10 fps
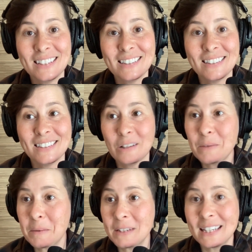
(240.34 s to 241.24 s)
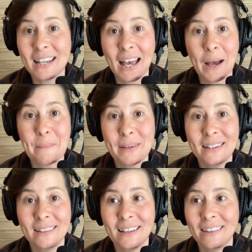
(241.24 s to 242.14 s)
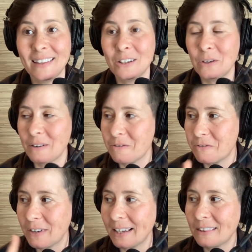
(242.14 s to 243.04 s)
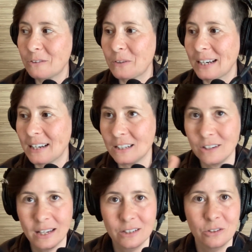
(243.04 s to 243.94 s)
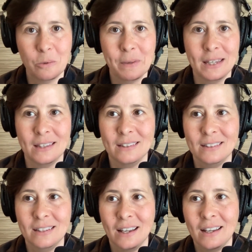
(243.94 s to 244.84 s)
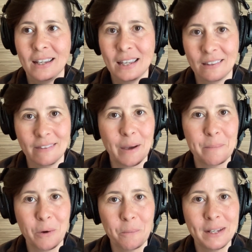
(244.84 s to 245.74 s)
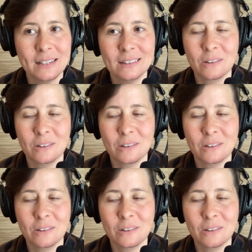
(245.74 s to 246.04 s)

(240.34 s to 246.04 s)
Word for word: that just sometimes need to happen, and then you kind of find the right educational piece in that moment.